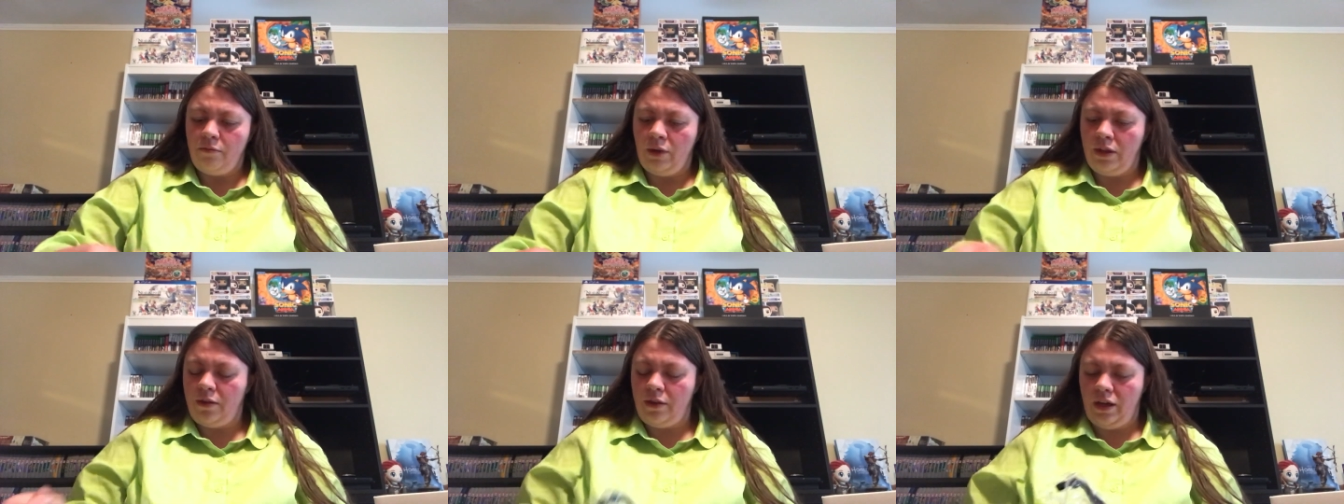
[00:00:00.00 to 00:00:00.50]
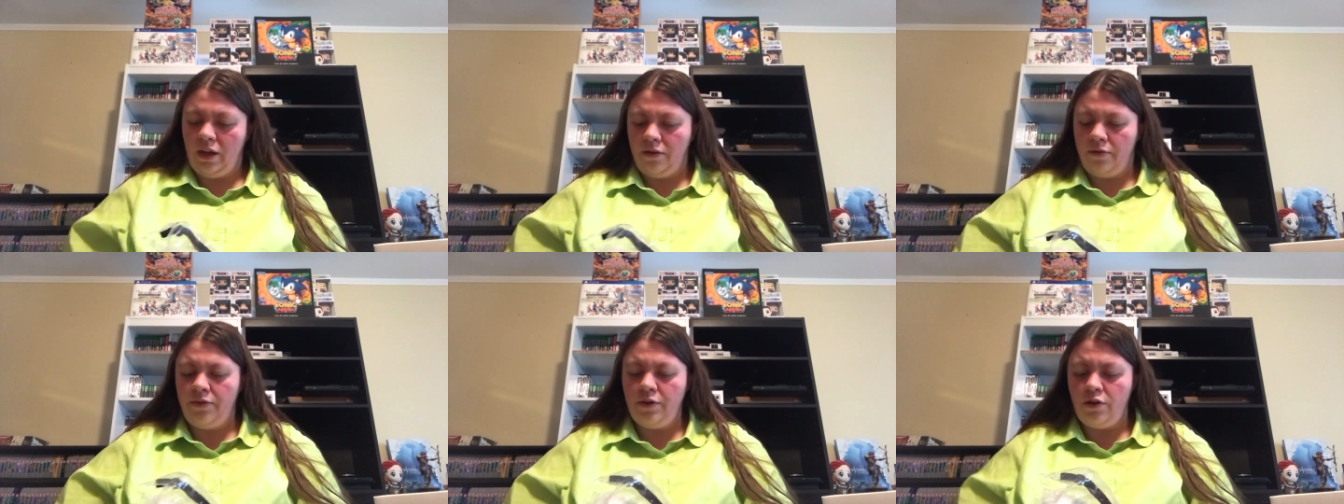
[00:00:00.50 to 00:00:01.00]
With
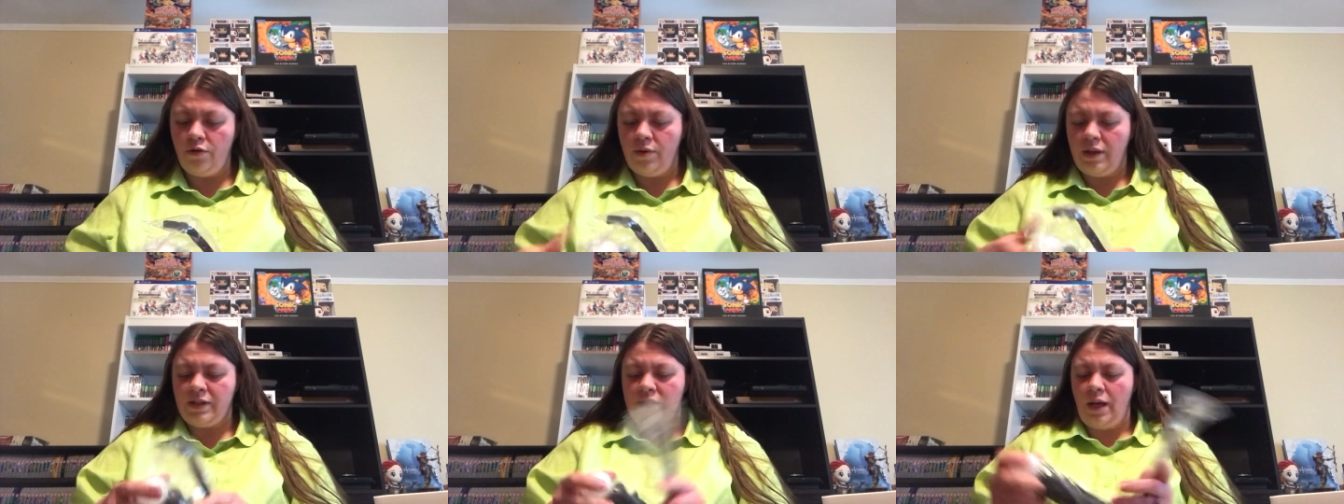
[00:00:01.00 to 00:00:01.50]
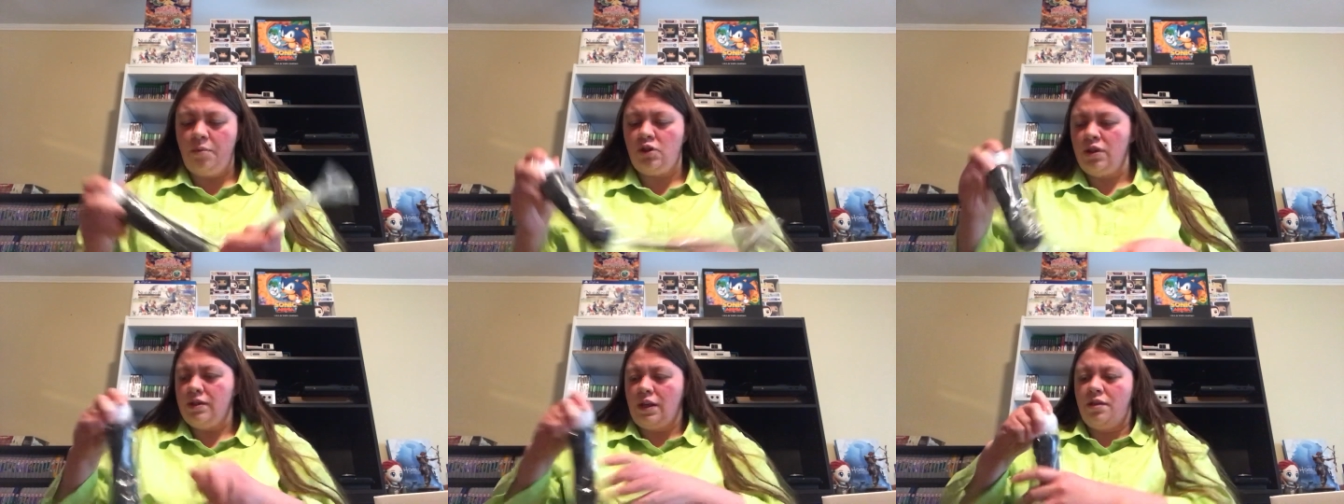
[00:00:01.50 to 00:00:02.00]
a few
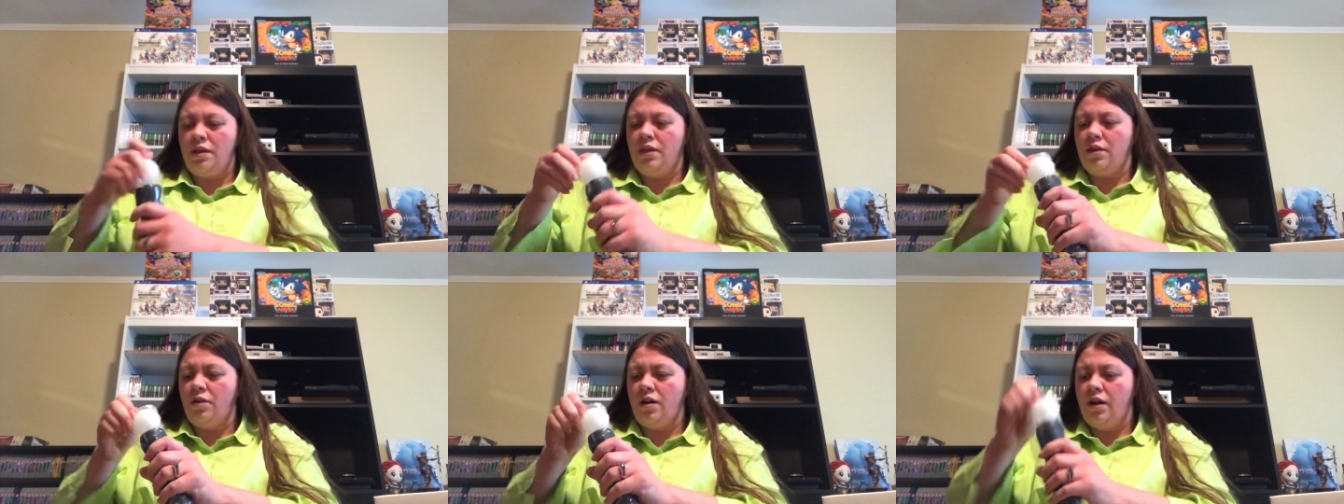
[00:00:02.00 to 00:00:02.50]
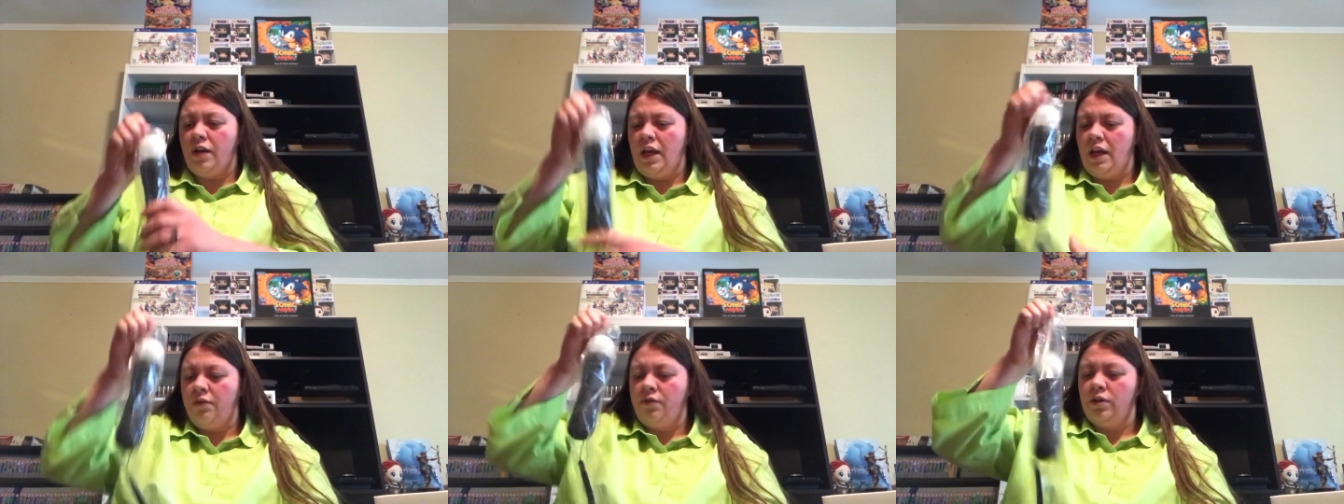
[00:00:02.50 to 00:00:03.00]
exceptions, I think there are a
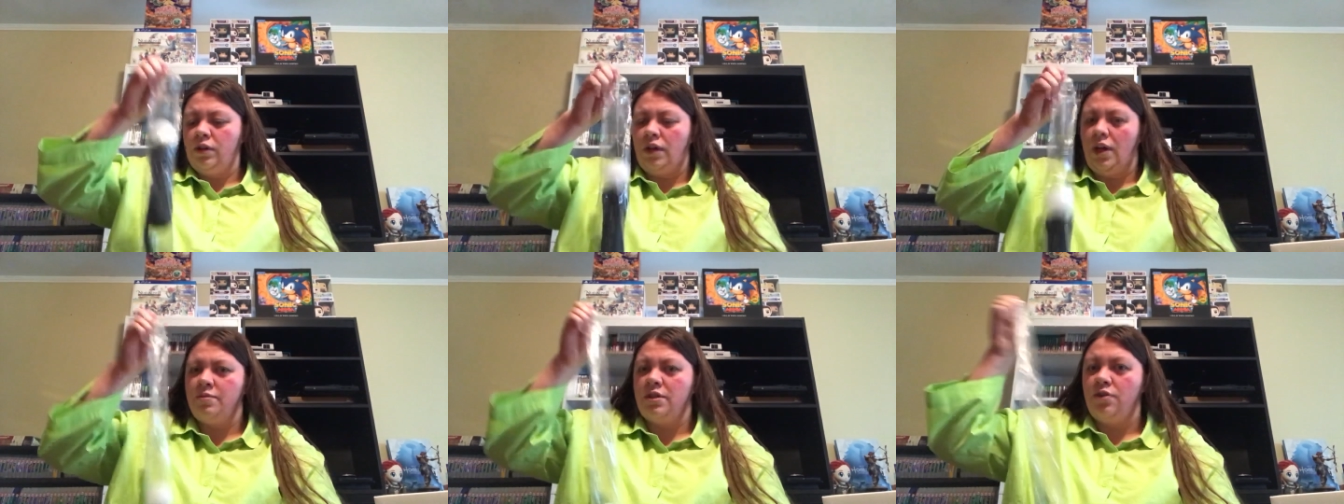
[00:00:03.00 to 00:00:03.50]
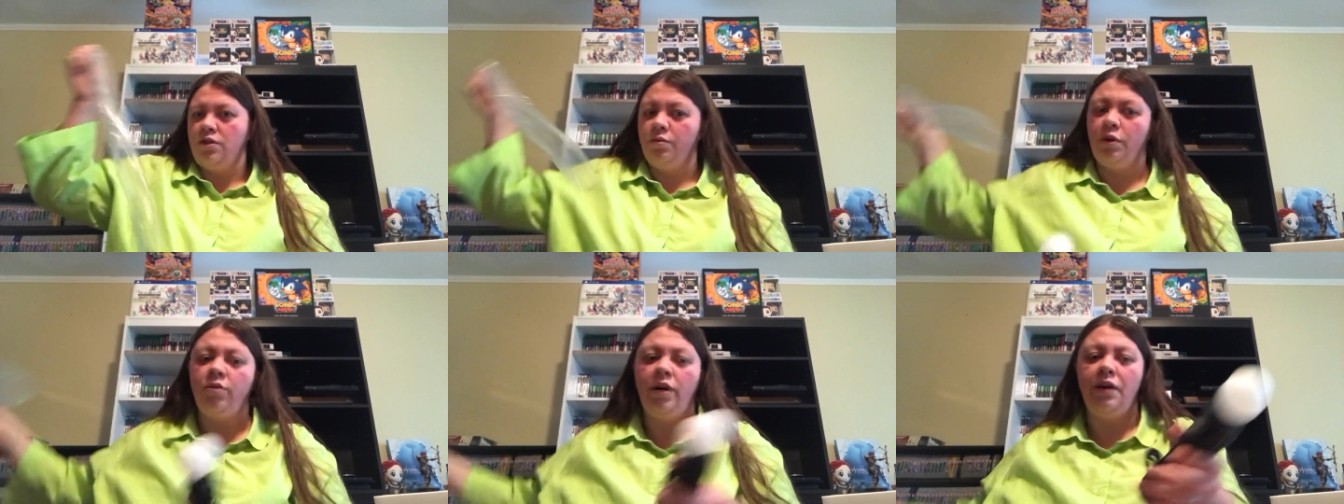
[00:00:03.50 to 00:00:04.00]
handful of games that do
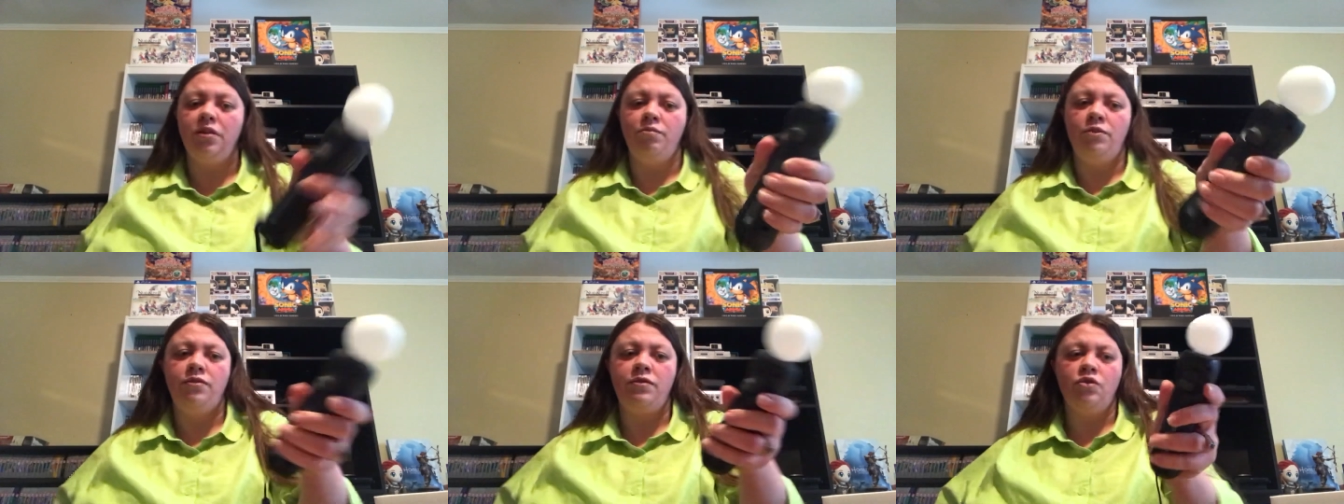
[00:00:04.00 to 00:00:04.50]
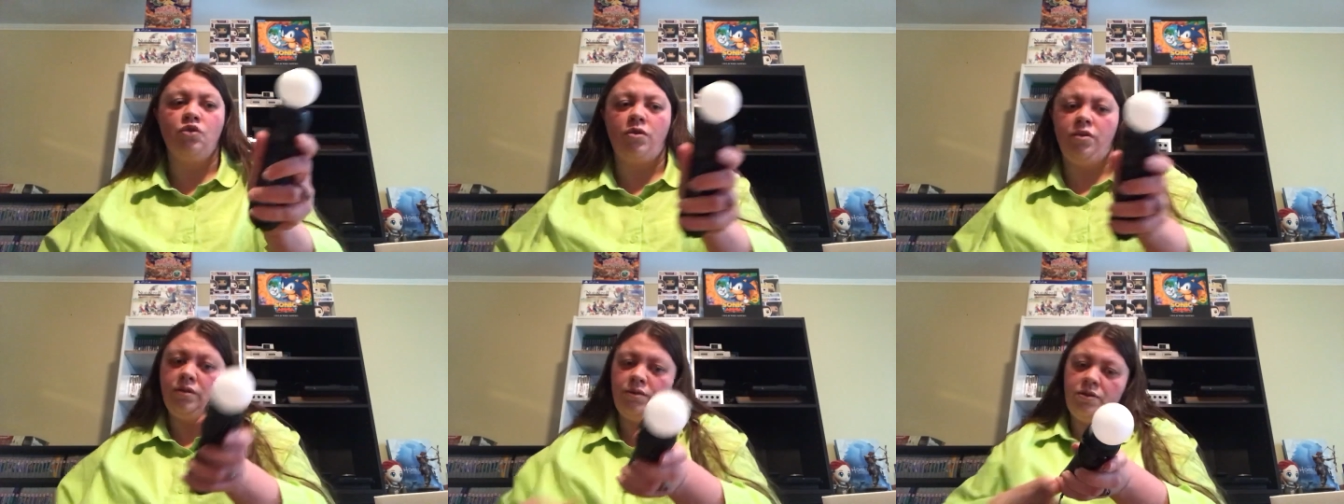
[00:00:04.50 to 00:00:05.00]
require the Move
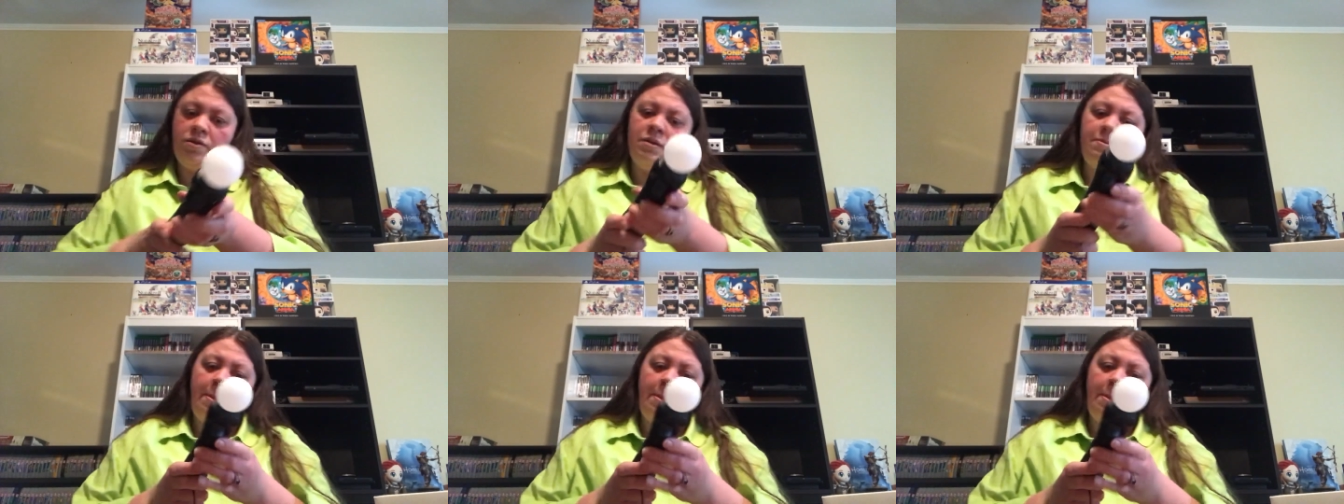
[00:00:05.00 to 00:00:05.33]
controllers.